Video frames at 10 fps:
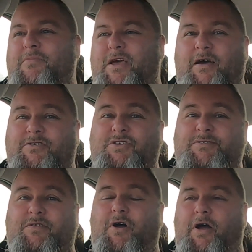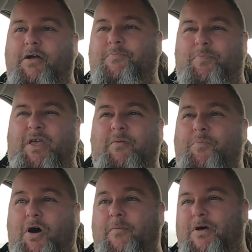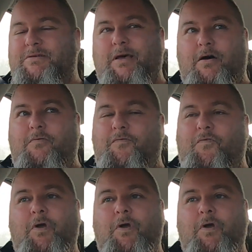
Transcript: Yeah, I just like being by myself,